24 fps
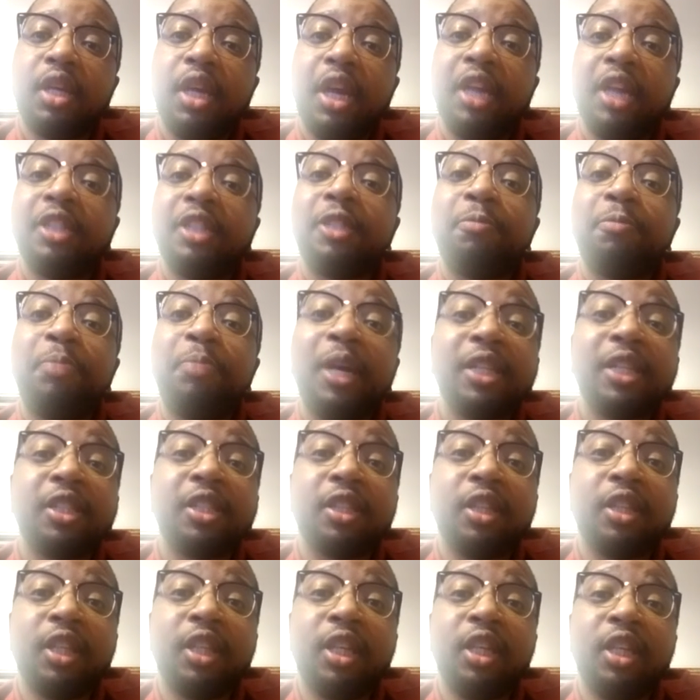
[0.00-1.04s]

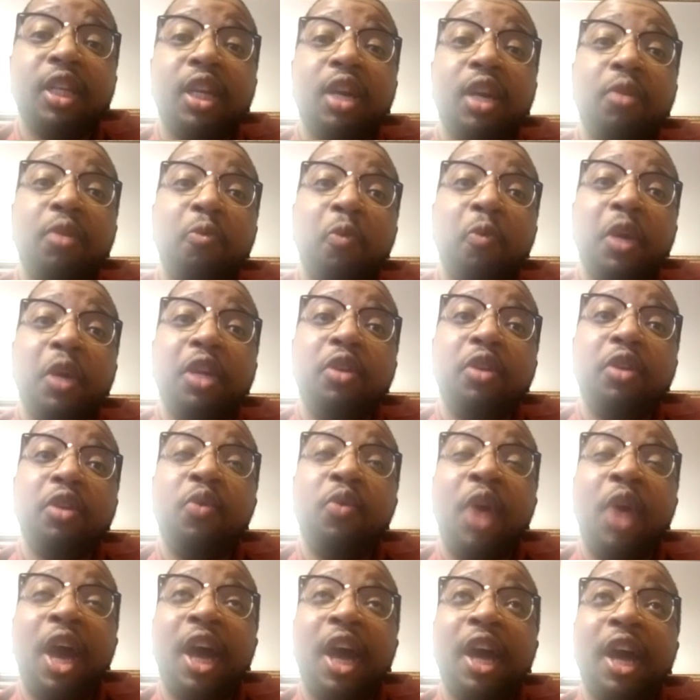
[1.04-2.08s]
especially when you
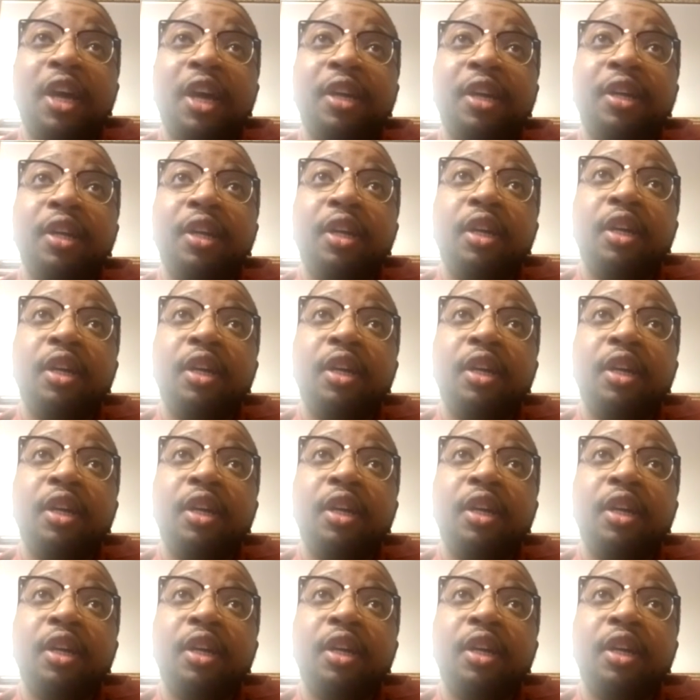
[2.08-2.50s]
had